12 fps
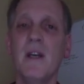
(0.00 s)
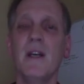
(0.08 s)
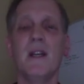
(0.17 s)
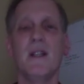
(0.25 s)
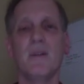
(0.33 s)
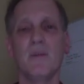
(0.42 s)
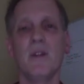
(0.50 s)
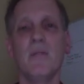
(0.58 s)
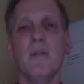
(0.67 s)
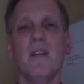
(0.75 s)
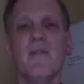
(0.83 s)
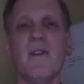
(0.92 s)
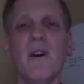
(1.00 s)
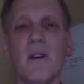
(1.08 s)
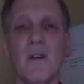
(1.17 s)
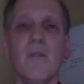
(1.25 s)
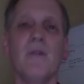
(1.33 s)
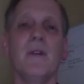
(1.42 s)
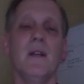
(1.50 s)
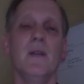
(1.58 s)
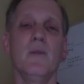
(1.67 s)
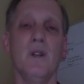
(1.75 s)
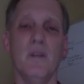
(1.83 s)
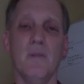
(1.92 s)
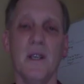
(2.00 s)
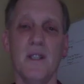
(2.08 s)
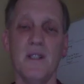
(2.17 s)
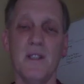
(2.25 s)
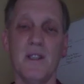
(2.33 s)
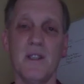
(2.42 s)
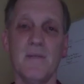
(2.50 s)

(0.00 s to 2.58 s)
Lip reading: and to really be involved in what your message is.